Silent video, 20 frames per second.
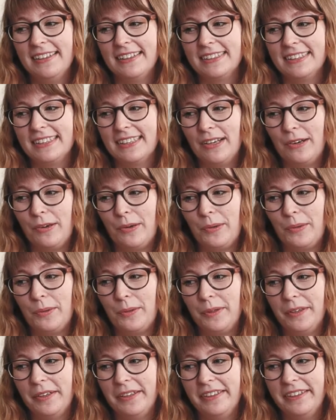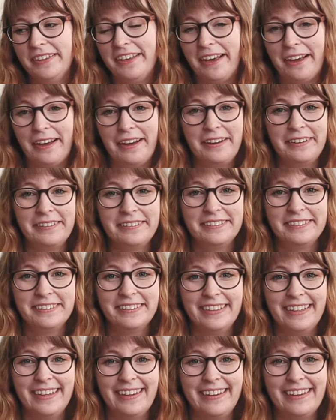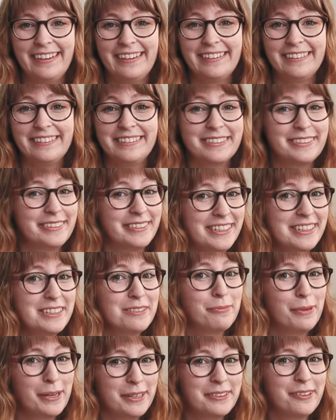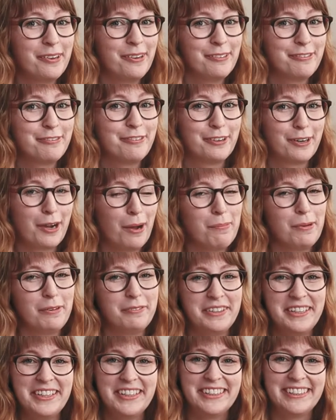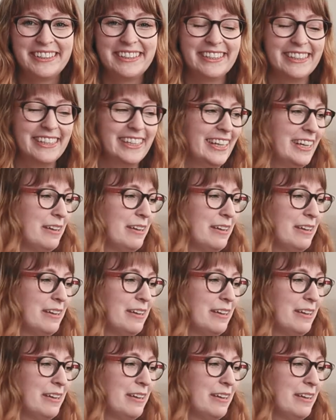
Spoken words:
So yeah, so this went on for a couple of years.